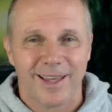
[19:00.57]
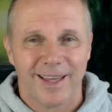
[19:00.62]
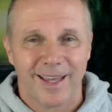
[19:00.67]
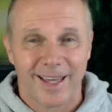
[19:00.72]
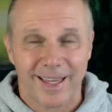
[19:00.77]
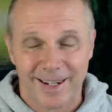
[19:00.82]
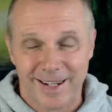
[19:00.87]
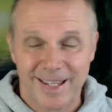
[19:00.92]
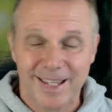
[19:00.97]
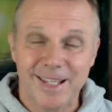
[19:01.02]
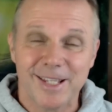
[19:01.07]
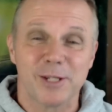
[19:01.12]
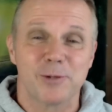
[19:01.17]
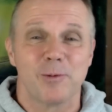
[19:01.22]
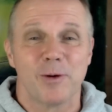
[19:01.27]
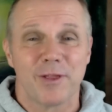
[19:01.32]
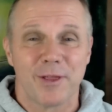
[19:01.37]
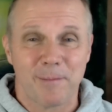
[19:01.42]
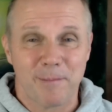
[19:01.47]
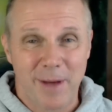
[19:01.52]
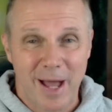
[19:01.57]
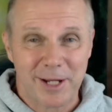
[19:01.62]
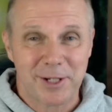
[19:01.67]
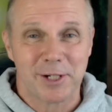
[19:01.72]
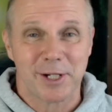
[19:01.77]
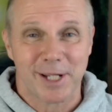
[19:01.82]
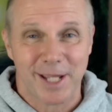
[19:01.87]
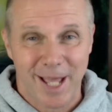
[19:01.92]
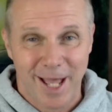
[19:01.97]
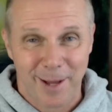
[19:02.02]
And here's where the
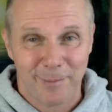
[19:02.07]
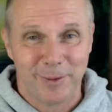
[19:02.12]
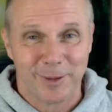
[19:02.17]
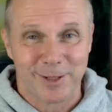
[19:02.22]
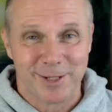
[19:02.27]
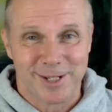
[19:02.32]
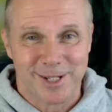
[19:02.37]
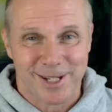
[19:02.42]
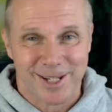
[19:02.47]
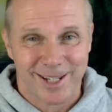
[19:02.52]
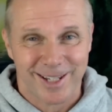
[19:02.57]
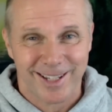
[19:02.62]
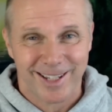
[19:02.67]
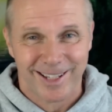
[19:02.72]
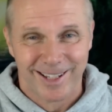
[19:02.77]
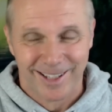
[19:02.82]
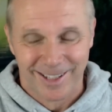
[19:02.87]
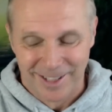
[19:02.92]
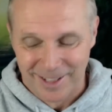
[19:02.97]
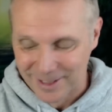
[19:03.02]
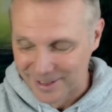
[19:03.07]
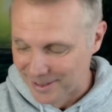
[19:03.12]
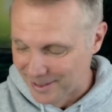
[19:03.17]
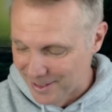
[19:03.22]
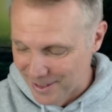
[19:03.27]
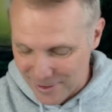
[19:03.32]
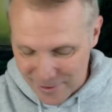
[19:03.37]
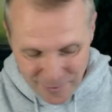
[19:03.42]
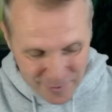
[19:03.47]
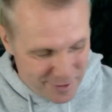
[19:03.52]
magic happens.
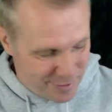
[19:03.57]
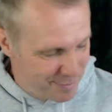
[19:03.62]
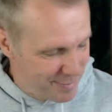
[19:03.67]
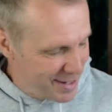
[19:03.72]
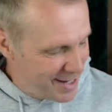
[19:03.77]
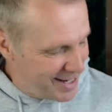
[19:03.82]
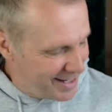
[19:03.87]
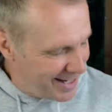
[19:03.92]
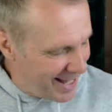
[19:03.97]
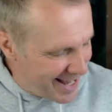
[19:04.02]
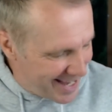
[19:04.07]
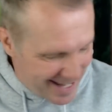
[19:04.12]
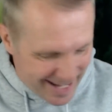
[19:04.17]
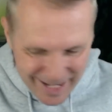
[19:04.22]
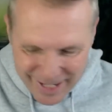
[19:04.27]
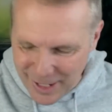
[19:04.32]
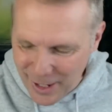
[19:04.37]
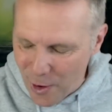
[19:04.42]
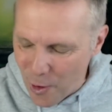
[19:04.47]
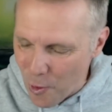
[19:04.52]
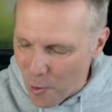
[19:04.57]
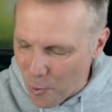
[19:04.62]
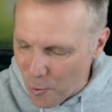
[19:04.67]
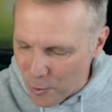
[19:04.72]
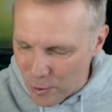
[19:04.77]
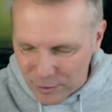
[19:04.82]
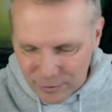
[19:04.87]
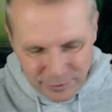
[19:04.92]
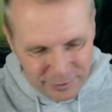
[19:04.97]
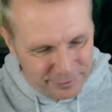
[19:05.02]
With me letting go
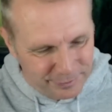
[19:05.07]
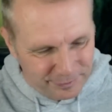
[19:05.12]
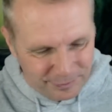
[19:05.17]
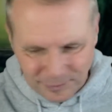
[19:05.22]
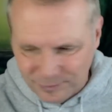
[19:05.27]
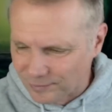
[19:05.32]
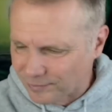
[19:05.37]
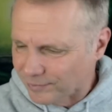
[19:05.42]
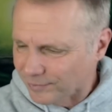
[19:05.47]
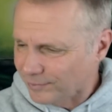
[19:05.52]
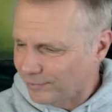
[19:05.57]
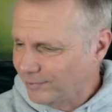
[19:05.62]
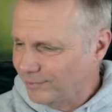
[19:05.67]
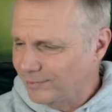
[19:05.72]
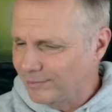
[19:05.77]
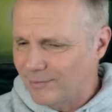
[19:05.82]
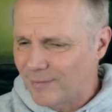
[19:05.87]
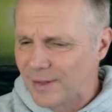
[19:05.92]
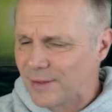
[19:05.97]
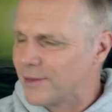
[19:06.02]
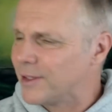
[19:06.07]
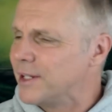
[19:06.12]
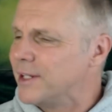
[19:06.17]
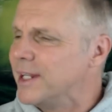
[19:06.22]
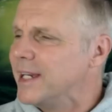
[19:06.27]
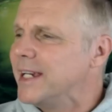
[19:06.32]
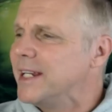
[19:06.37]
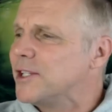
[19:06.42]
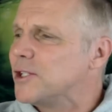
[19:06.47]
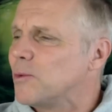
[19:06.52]
of the
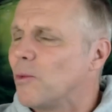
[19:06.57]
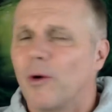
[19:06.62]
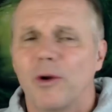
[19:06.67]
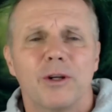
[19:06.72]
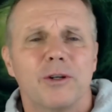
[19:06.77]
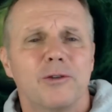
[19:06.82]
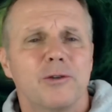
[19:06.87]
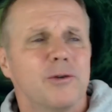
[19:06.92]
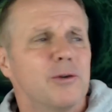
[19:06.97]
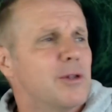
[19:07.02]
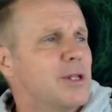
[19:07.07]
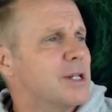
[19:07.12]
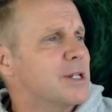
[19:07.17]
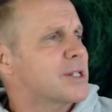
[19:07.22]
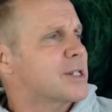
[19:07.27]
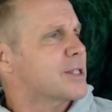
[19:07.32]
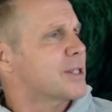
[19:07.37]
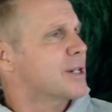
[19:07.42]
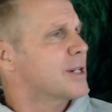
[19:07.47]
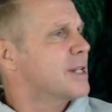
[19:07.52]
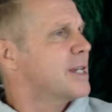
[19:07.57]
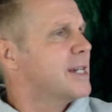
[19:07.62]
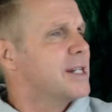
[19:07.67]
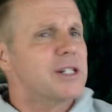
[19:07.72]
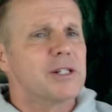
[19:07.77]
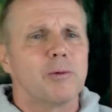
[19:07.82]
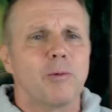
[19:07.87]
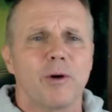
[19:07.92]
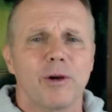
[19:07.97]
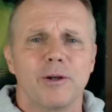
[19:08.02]
need to want to do this, the need
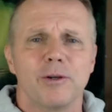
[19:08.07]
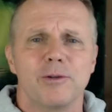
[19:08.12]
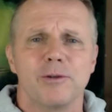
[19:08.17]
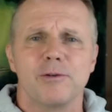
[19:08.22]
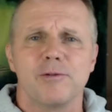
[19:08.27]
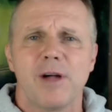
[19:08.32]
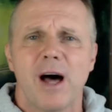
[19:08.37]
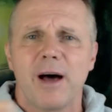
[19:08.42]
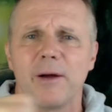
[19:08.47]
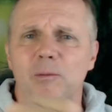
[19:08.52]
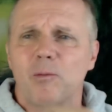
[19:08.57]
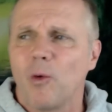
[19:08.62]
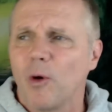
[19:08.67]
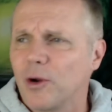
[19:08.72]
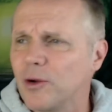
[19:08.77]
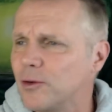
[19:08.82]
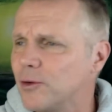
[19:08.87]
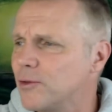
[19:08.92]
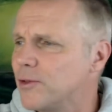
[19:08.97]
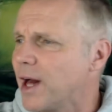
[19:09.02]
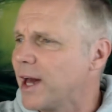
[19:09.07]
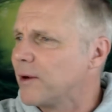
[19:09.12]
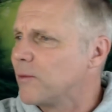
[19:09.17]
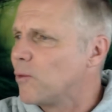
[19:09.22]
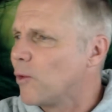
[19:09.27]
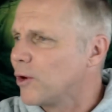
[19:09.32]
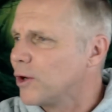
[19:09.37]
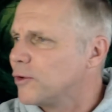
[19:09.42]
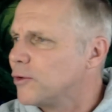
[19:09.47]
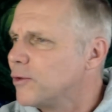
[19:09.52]
to want to do that, and want to do that, and
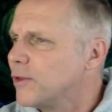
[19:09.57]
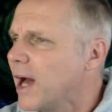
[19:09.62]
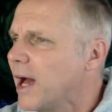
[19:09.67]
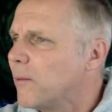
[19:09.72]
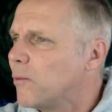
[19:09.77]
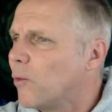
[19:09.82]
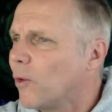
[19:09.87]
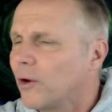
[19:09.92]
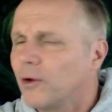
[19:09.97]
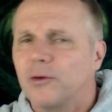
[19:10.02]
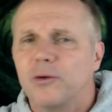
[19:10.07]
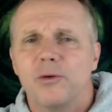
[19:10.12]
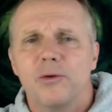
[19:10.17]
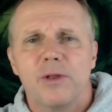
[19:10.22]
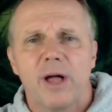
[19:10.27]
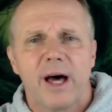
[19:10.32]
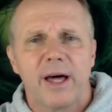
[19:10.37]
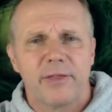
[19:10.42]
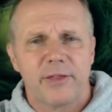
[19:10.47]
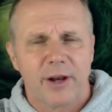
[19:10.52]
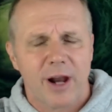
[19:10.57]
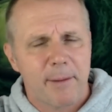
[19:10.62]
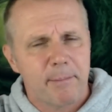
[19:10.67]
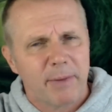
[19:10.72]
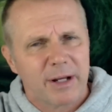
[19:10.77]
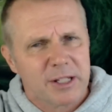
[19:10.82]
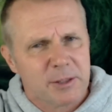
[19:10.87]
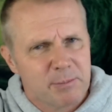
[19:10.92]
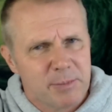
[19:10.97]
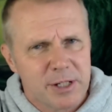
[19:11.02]
want to do that, and want to do that I
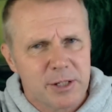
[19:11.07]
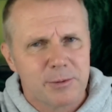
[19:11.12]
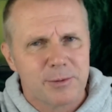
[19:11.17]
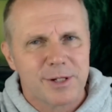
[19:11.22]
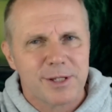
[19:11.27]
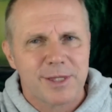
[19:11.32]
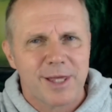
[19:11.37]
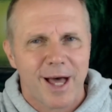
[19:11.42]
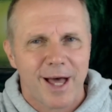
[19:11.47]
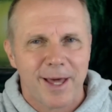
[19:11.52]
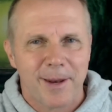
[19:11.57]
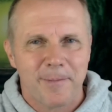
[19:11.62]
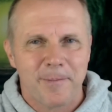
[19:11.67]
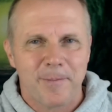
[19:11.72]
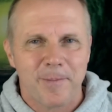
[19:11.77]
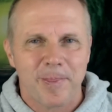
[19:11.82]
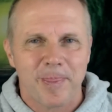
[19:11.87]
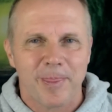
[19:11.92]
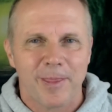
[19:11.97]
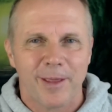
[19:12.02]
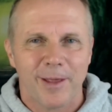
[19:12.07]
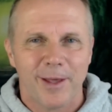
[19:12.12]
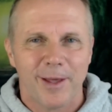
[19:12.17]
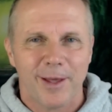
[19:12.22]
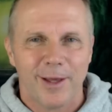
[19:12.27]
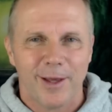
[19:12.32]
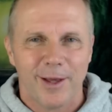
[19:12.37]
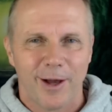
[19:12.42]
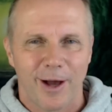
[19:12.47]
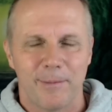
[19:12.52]
must be doing that,
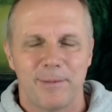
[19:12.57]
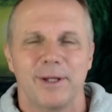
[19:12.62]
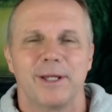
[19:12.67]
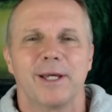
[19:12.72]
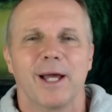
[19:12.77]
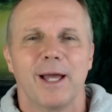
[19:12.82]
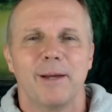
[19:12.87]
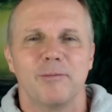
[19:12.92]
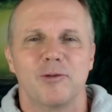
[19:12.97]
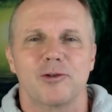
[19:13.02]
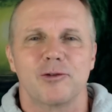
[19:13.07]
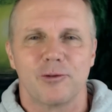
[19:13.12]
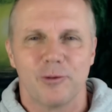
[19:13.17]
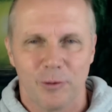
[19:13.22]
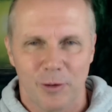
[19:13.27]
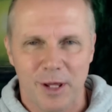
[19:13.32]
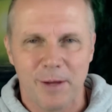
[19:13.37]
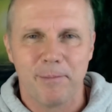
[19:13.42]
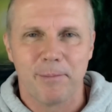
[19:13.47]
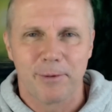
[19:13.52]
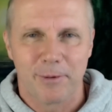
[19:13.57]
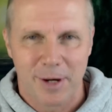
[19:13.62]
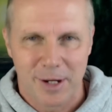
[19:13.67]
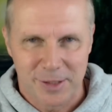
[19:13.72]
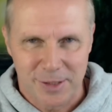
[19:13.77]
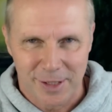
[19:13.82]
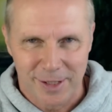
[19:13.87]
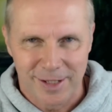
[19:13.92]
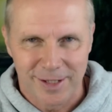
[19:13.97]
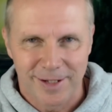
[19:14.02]
I became truly
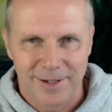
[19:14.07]
present